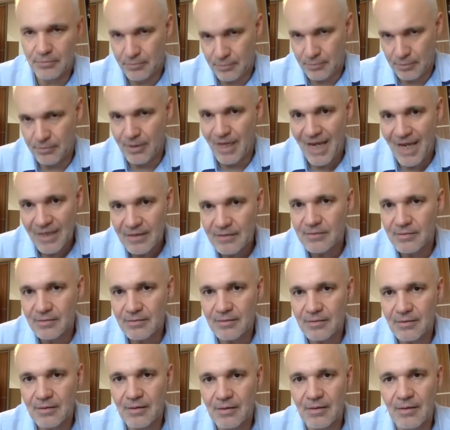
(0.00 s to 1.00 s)
get,
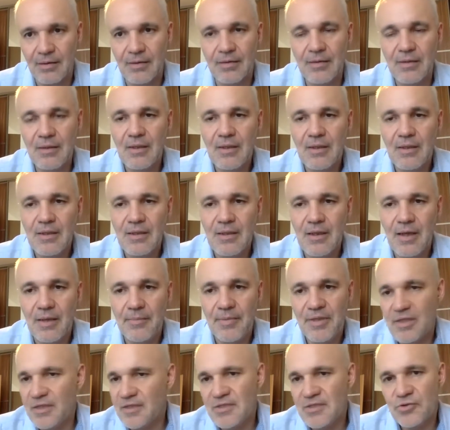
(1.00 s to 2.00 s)
I
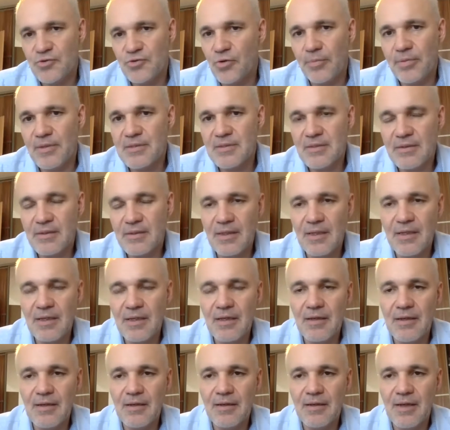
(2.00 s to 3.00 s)
mean, this is
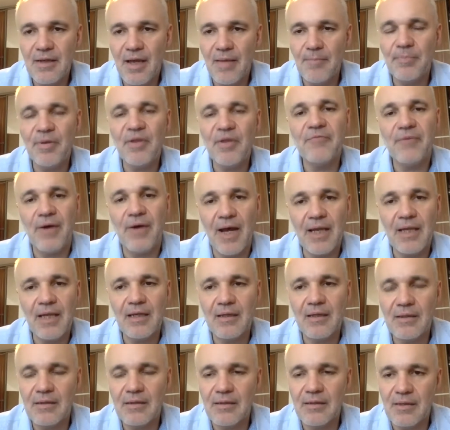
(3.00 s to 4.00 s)
obviously
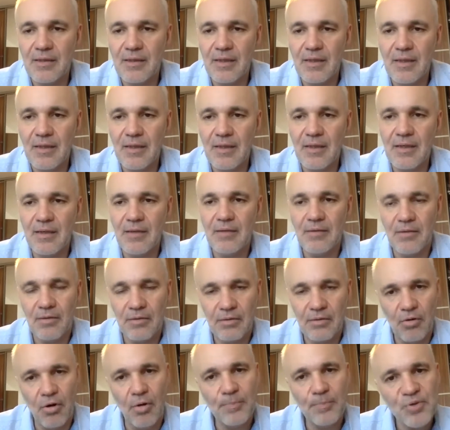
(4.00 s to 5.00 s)
amplifying the
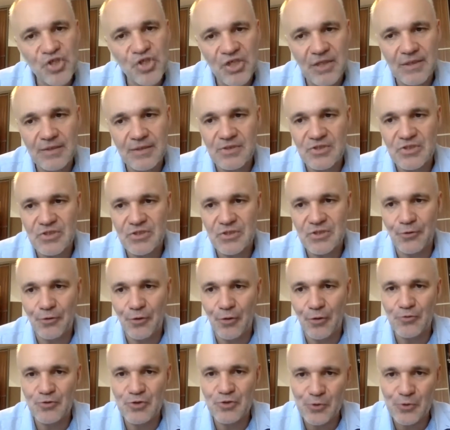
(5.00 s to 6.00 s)
options, you
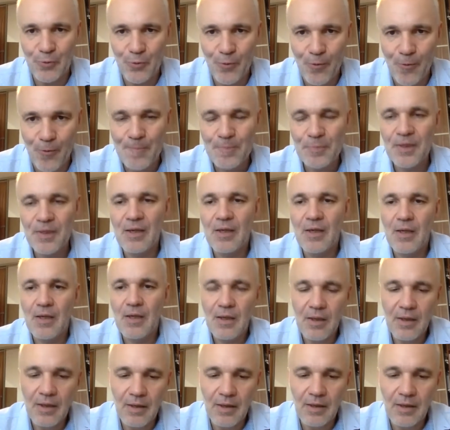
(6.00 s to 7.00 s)
know, to
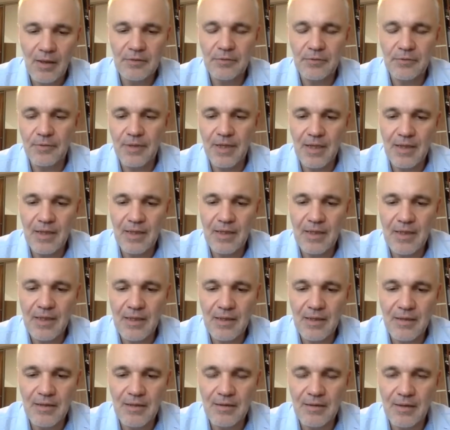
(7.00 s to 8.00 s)

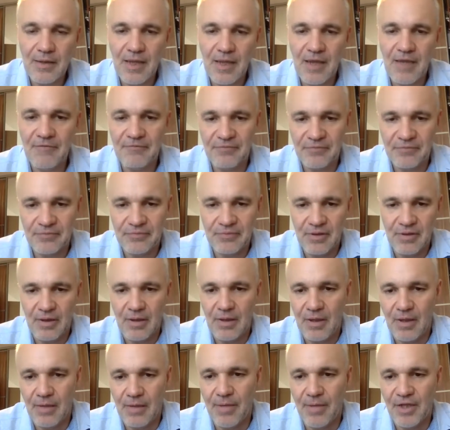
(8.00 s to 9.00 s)
really have
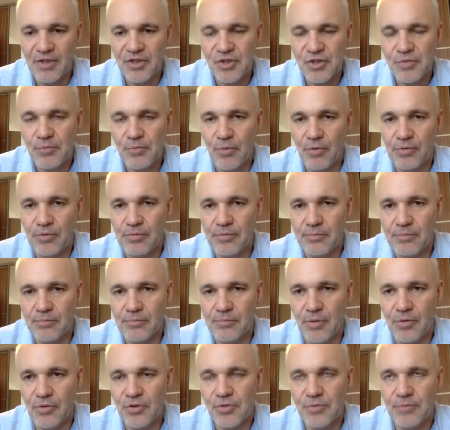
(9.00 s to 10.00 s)
a much
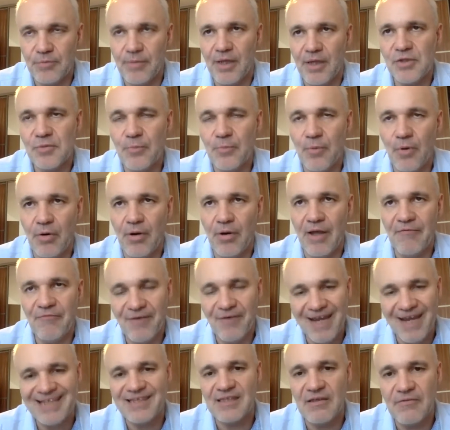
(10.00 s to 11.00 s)
more
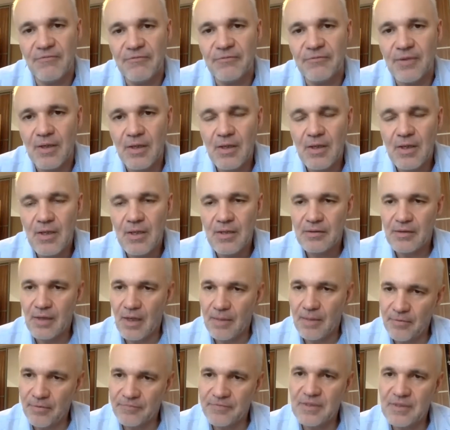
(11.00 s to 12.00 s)
effective
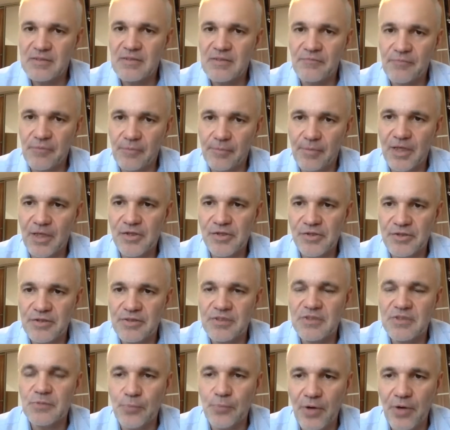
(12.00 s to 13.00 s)
type of disinformation
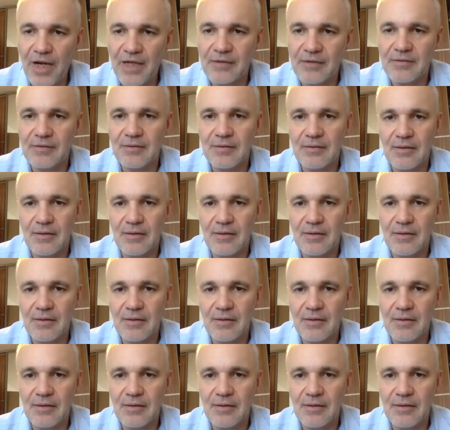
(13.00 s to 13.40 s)
spread.